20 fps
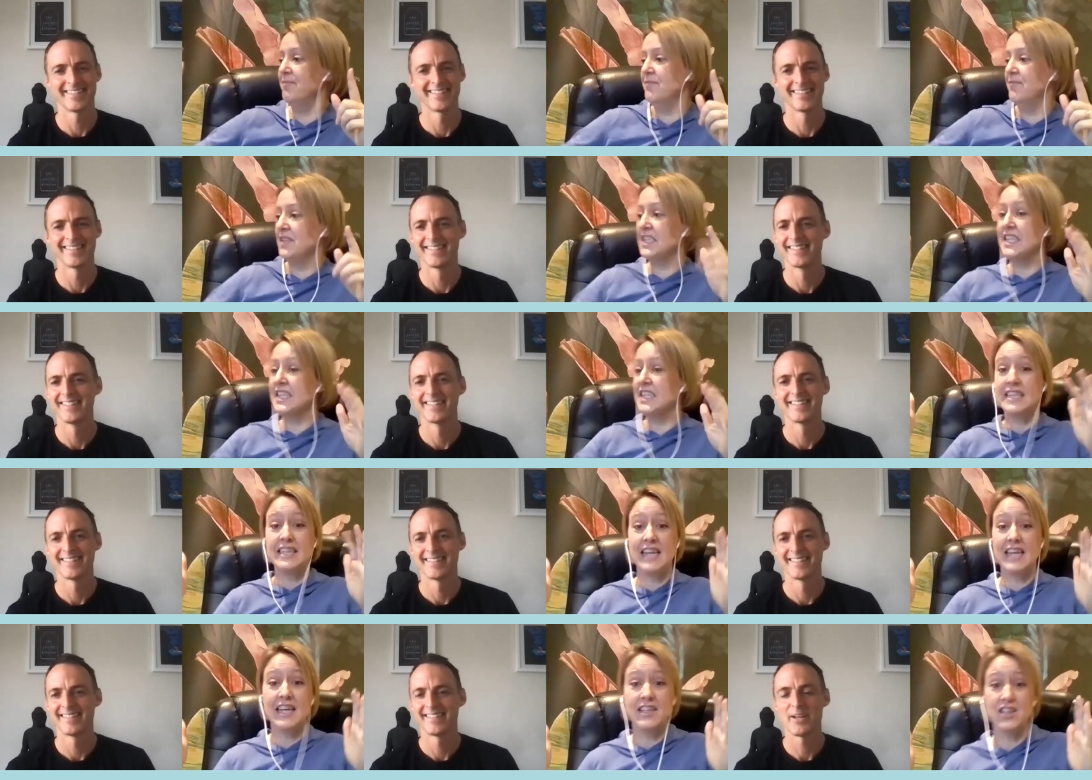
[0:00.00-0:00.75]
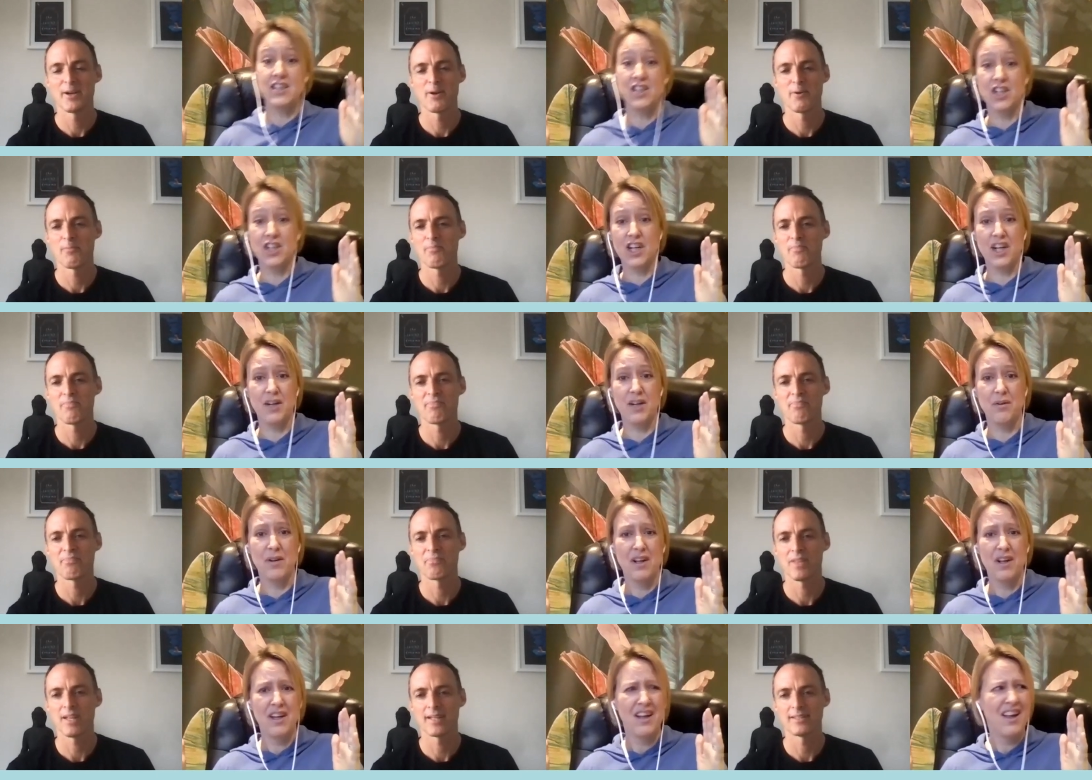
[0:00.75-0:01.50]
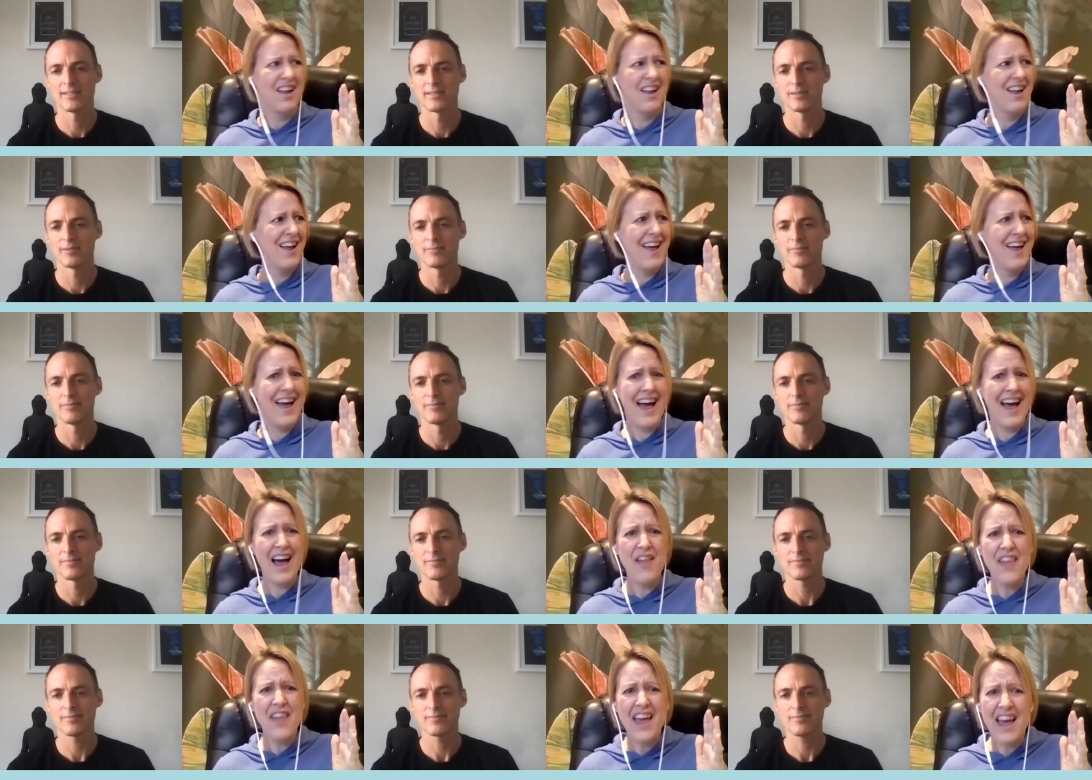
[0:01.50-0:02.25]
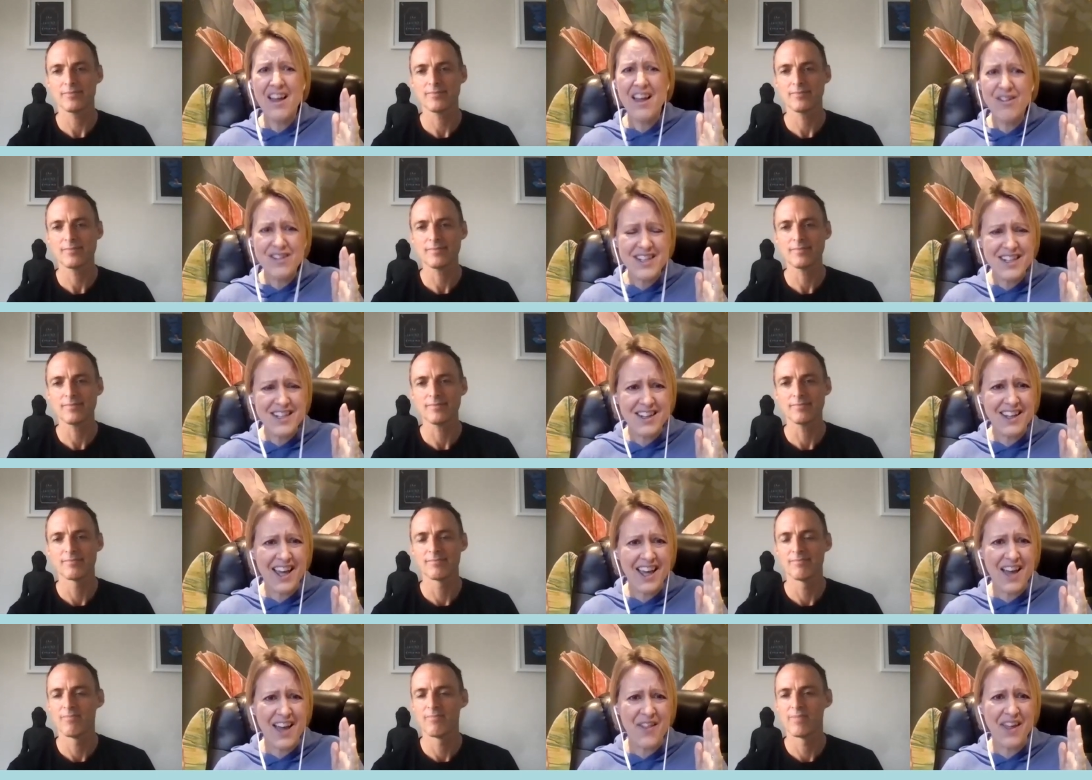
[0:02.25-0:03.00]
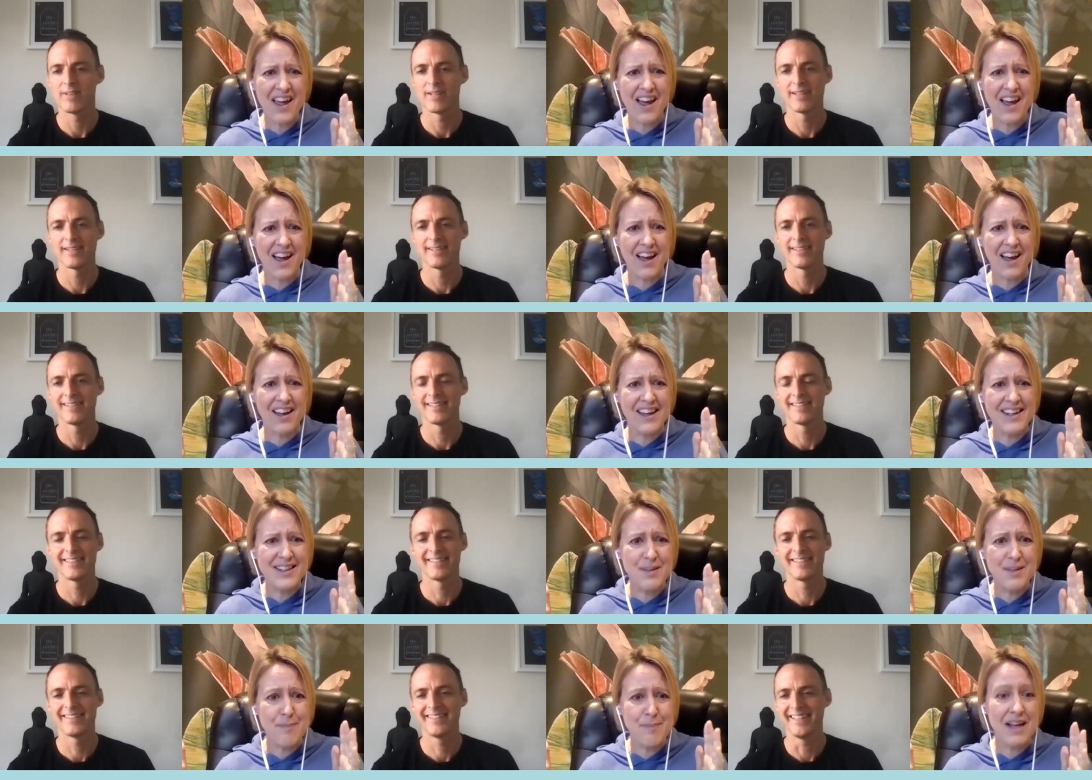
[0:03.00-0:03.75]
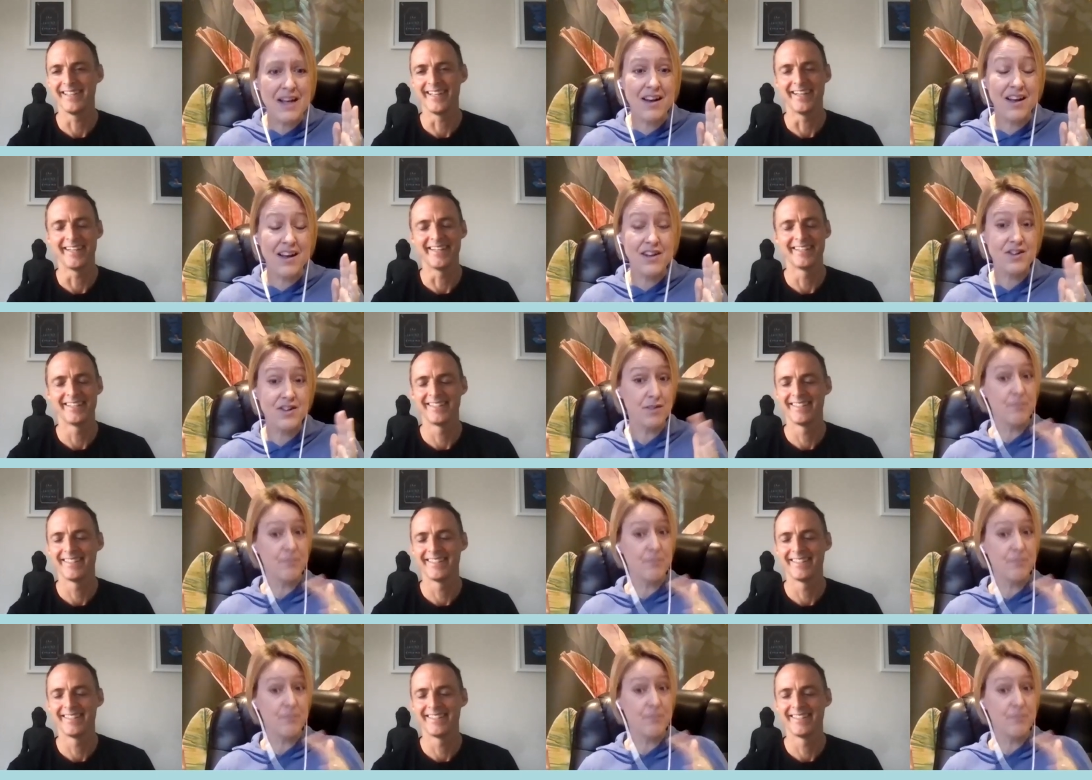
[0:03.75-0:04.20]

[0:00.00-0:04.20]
Speaker 1: you get to the end and you go, "How the hell did I get there?" It's a bit like